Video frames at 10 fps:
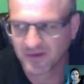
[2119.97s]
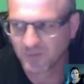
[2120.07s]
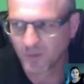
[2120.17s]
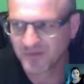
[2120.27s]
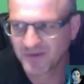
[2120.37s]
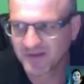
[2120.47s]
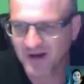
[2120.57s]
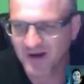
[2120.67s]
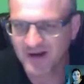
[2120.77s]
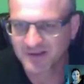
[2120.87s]
one thing that
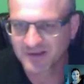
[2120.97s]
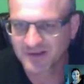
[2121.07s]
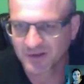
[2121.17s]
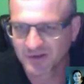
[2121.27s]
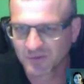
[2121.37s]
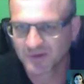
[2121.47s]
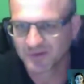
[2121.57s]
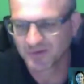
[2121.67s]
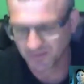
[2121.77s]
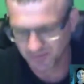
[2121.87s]
I need to start doing
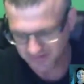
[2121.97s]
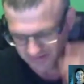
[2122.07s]
too is